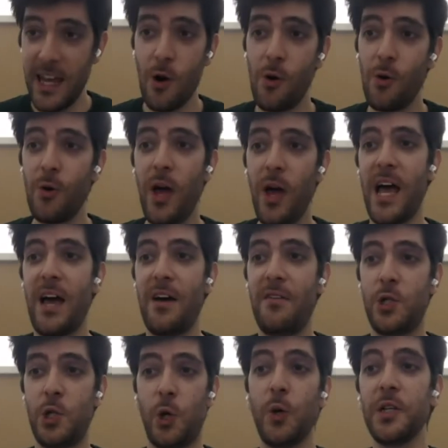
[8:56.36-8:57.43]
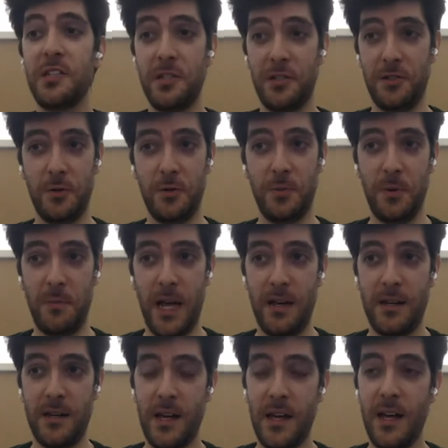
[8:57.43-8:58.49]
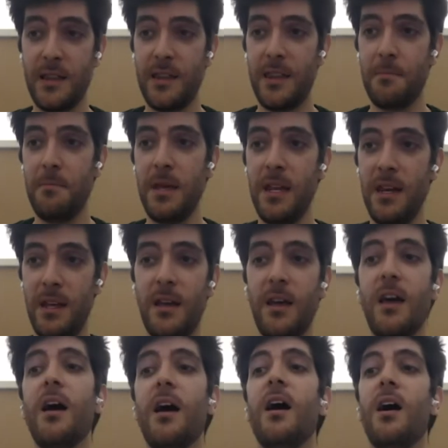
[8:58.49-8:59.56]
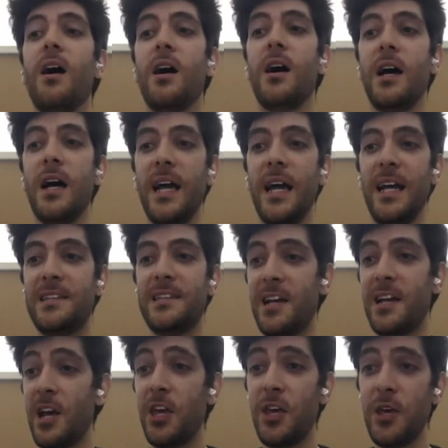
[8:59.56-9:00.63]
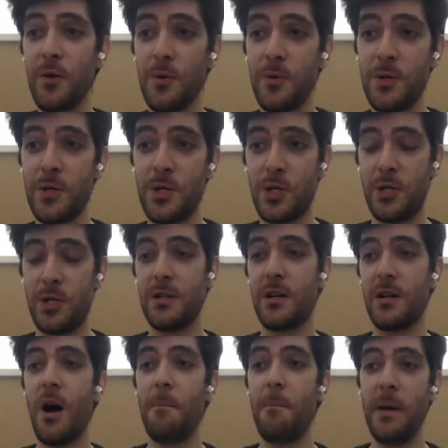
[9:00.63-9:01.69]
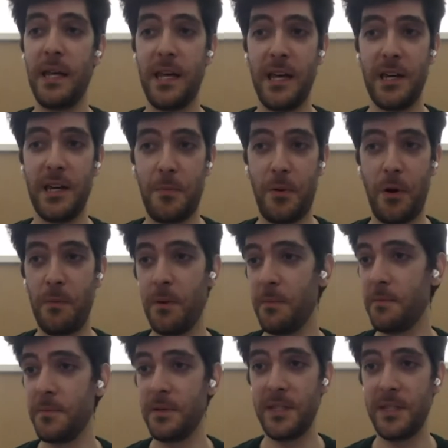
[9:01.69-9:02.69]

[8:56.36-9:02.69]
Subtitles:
they all have choices to be made, meaning it's a huge, complicated